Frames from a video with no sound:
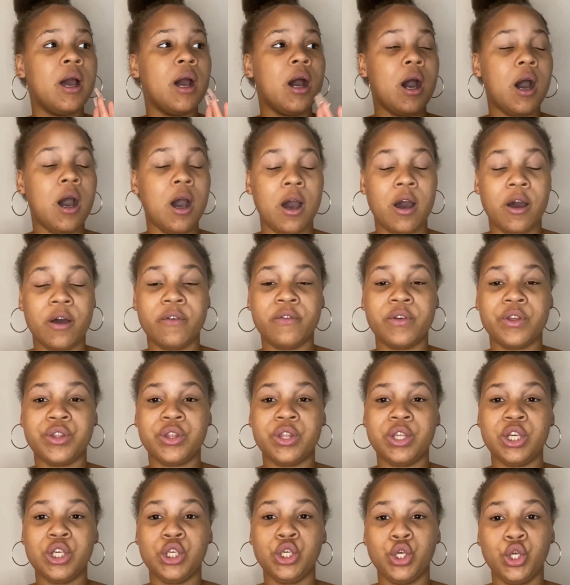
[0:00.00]
of
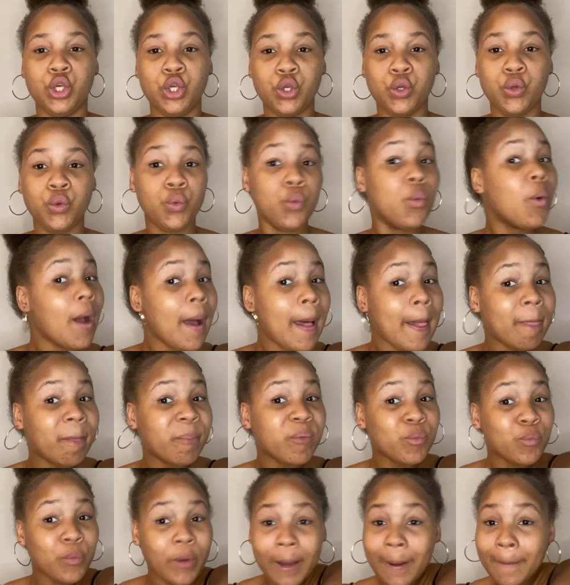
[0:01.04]
the new
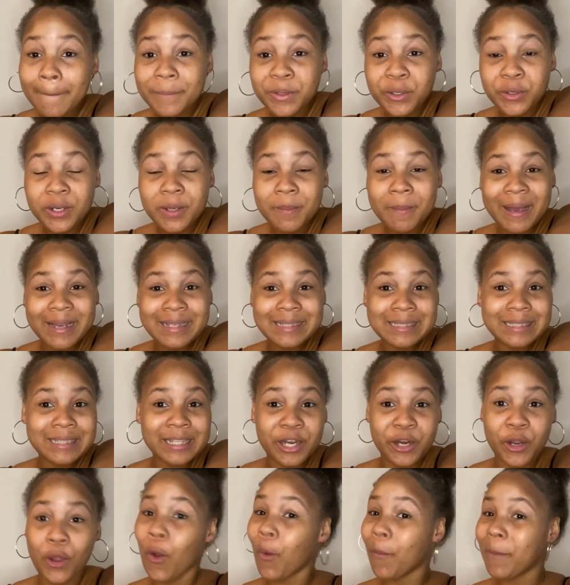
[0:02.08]
Rare Beauty by Selena
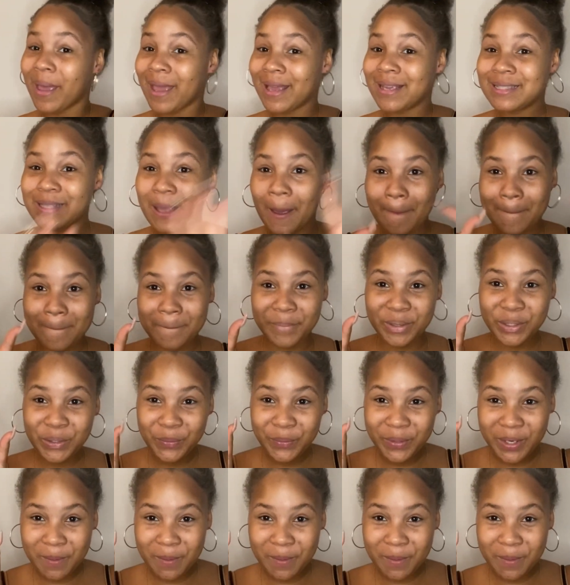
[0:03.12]
Gomez beauty